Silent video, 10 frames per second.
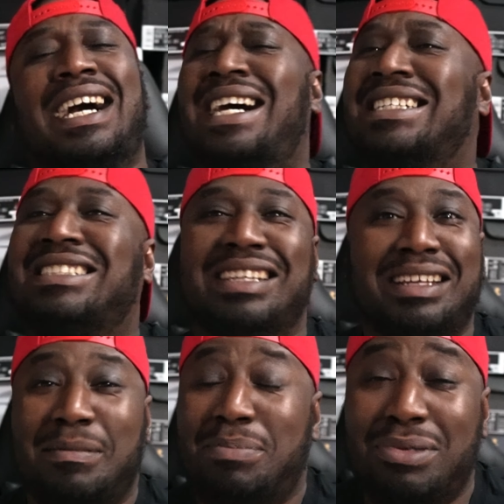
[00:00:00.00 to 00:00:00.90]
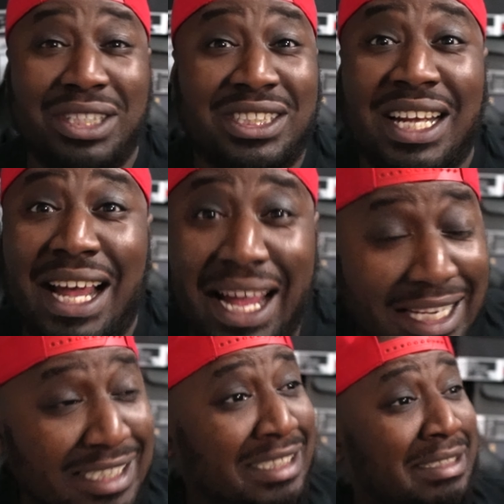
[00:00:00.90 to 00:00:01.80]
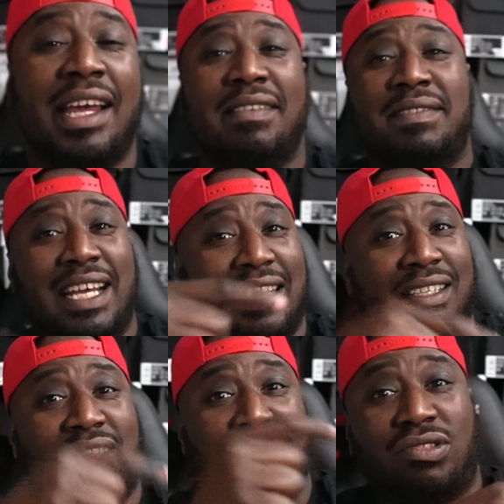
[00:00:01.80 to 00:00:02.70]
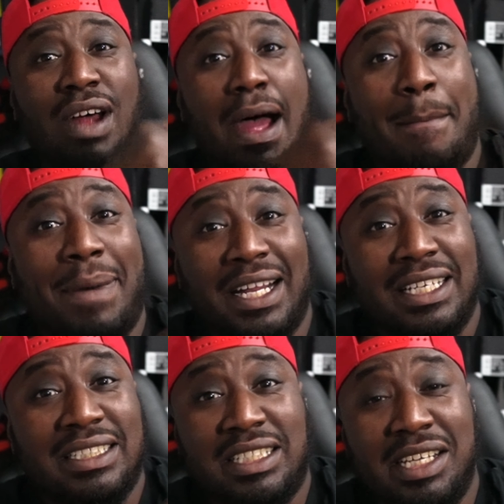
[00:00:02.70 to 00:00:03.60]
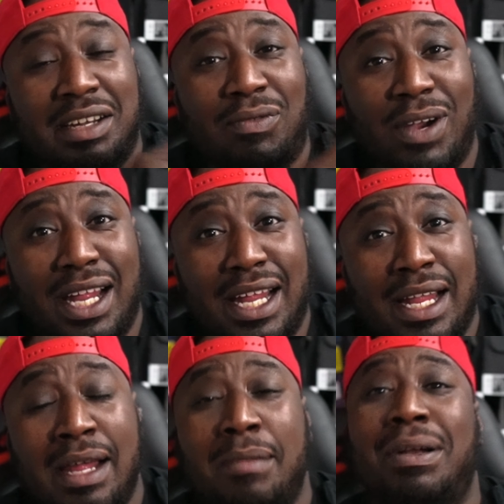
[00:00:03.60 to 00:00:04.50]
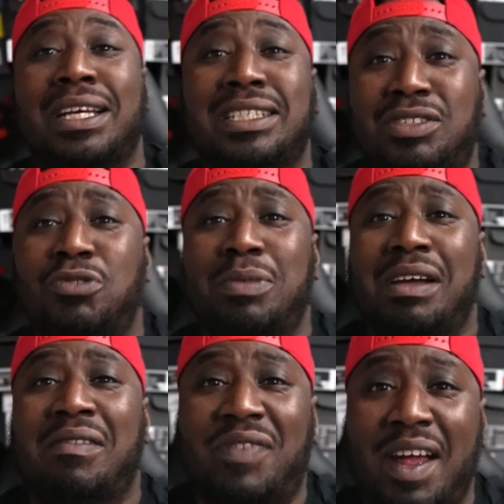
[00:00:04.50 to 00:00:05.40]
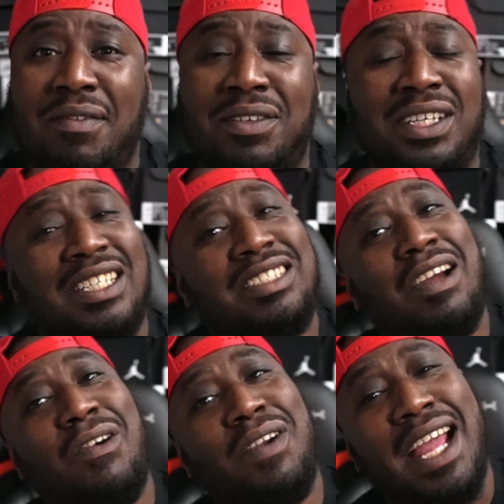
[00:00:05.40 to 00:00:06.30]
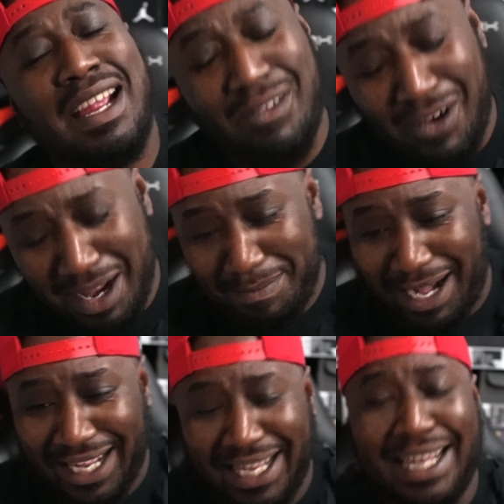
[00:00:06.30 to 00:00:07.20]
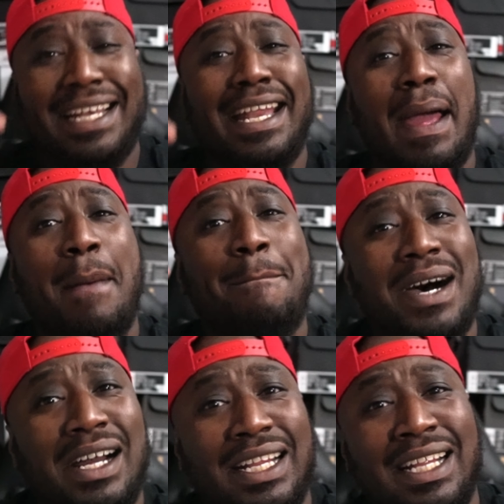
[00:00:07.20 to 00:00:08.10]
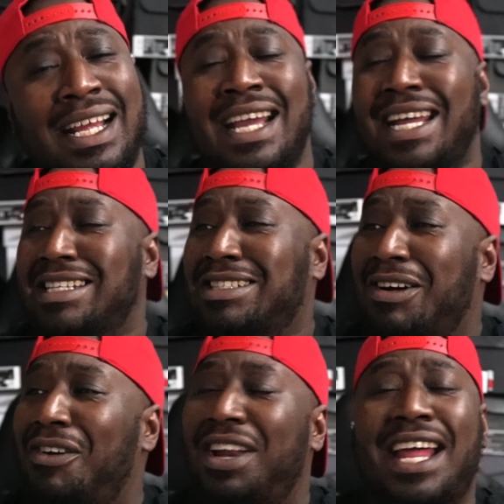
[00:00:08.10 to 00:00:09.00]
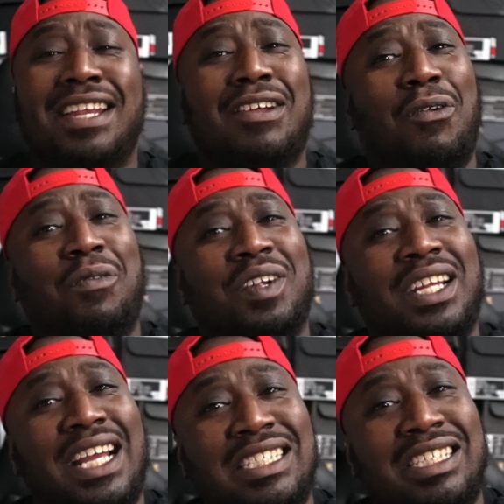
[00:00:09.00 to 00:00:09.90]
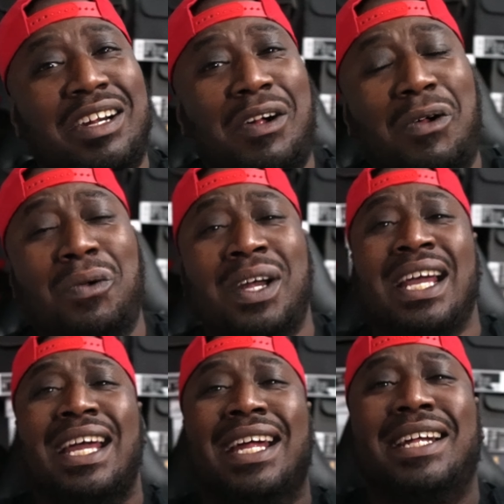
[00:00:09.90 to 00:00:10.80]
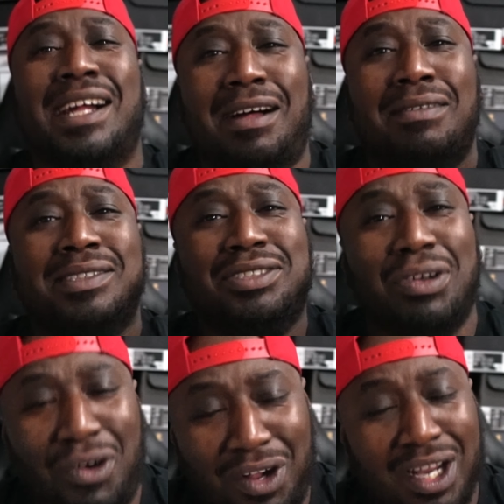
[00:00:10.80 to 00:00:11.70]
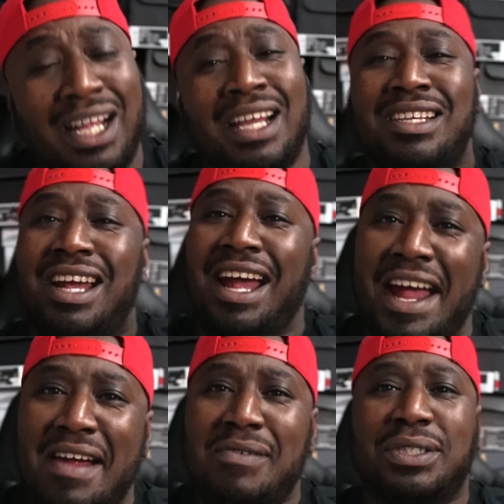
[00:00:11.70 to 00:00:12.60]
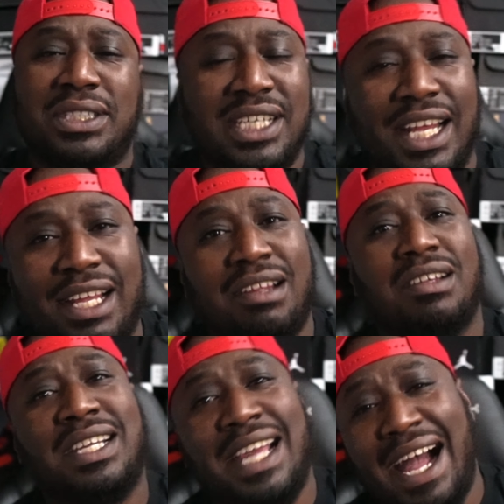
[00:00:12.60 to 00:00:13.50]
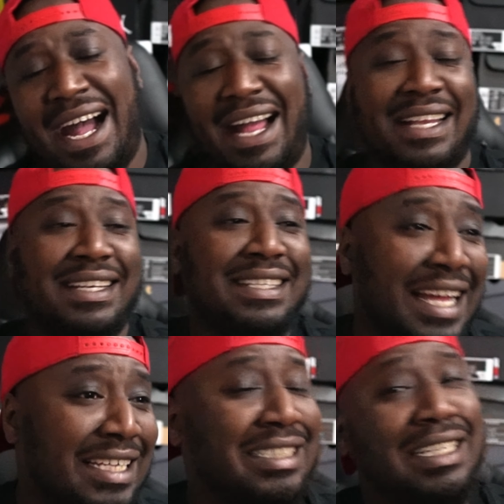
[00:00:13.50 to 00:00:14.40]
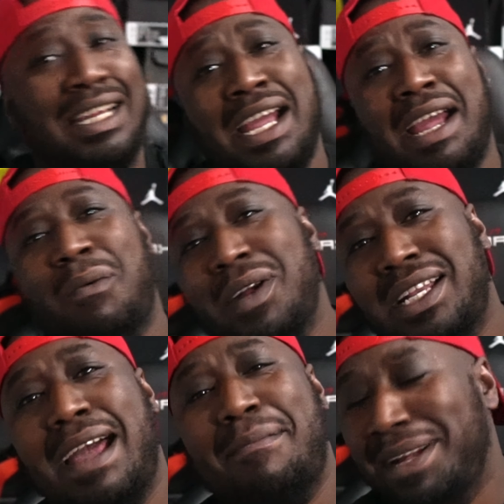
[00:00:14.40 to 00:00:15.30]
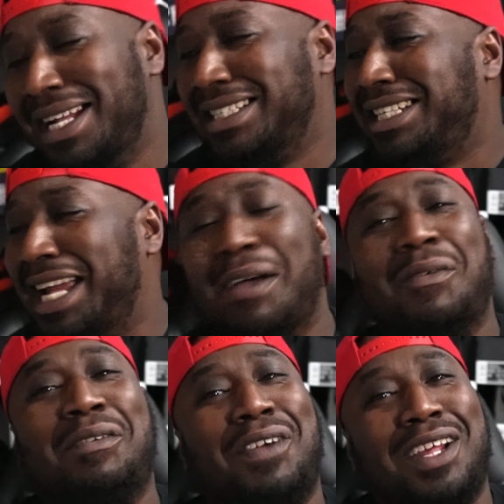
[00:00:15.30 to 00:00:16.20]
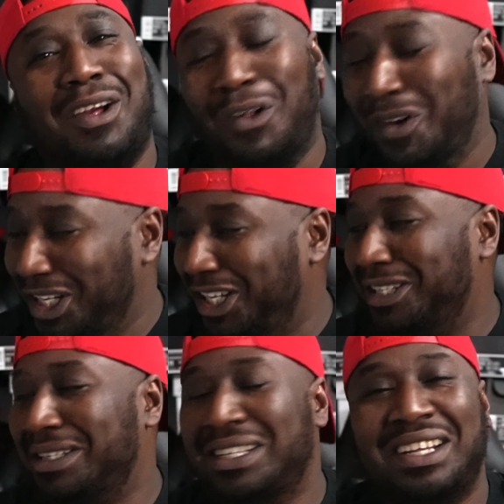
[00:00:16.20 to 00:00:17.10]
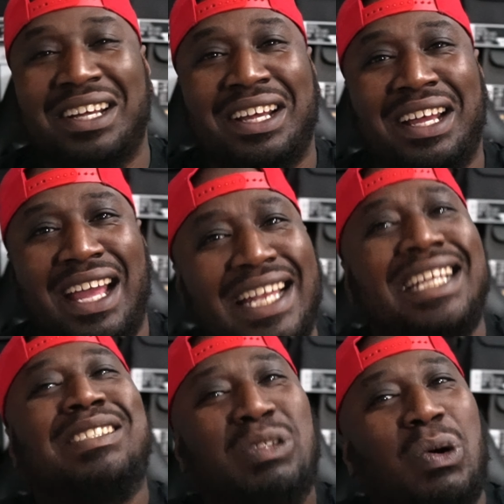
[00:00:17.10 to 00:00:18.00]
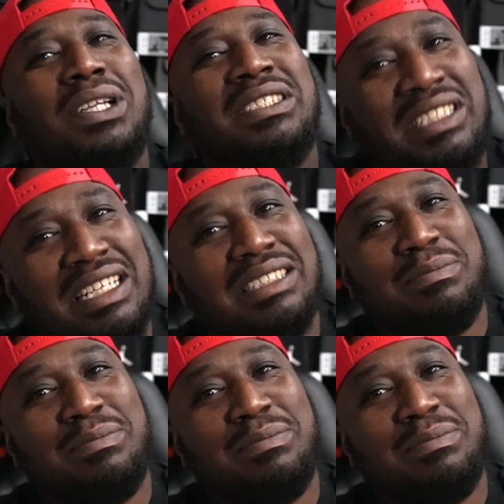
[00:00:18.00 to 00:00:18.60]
I still appreciate you. If that subscribe button is still red, please do me a favor and turn that gray by hitting that button and turning that notification on and come join your average sneaker guy nation. And with that being said, we finna go look at these Jordan 6,